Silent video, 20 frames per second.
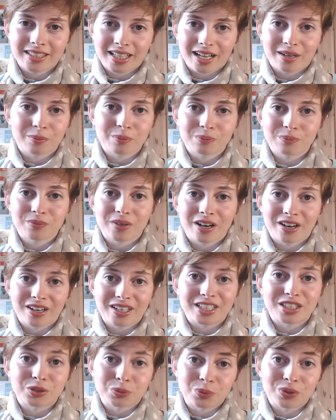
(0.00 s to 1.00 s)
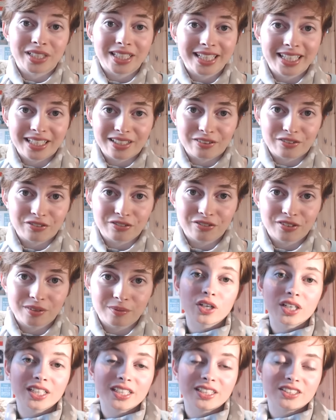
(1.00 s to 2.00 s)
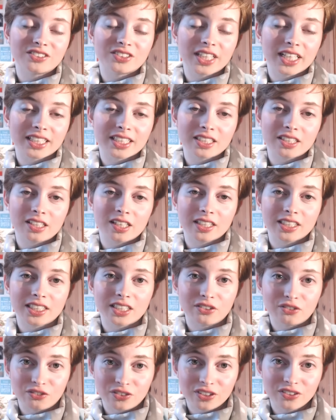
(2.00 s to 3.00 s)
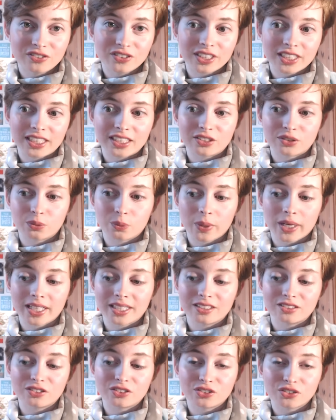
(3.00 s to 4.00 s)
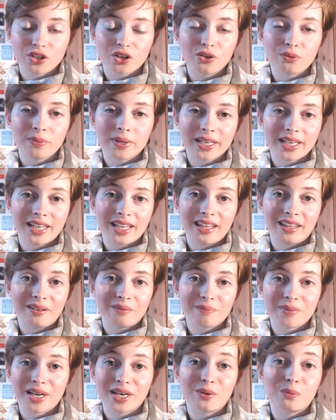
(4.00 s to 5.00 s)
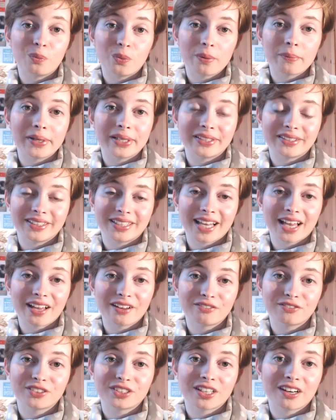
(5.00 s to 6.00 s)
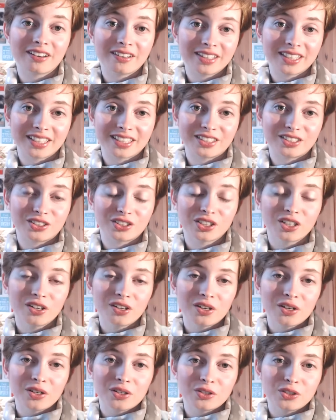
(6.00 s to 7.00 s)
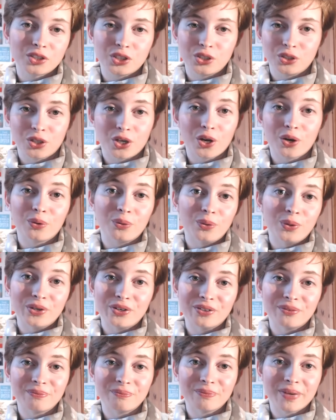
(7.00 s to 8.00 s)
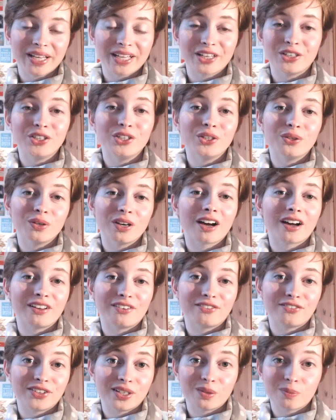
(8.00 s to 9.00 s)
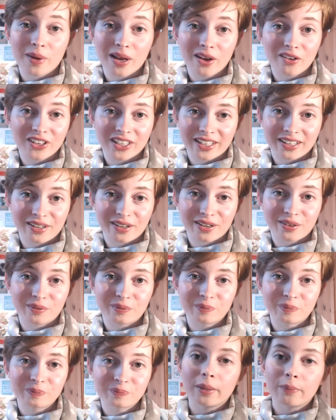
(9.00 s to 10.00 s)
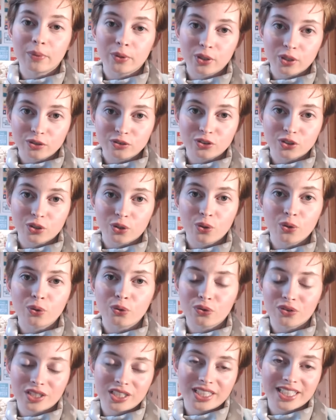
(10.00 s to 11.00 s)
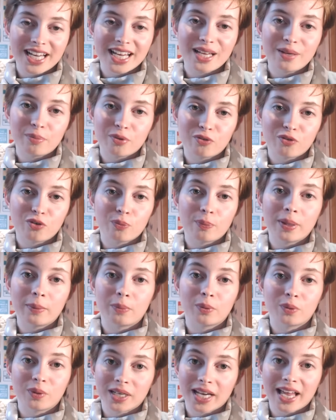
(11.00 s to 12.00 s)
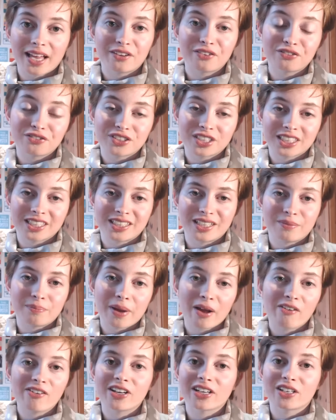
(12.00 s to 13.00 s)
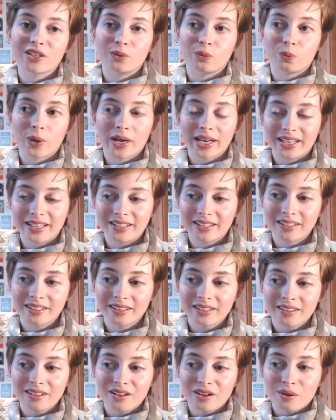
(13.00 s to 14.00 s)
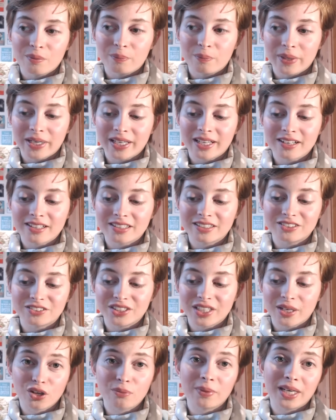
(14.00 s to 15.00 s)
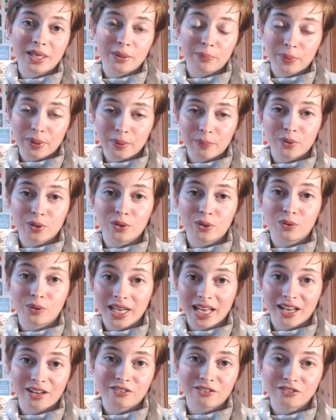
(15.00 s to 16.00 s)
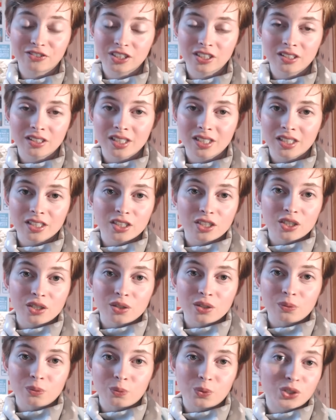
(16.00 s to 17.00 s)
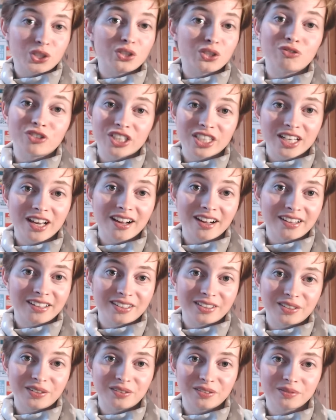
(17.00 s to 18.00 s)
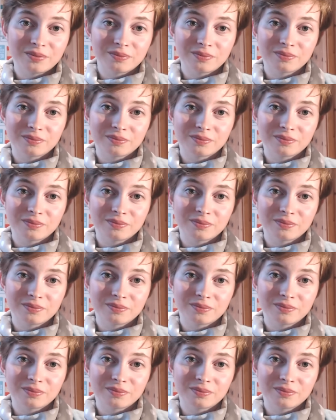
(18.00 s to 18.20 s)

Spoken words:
that Irish will leave. Brooklyn is set in the 1950s when so many men and women left Ireland to go and make a new life in America. People used to call the day before people left an American wake, because so many people who left wouldn't return.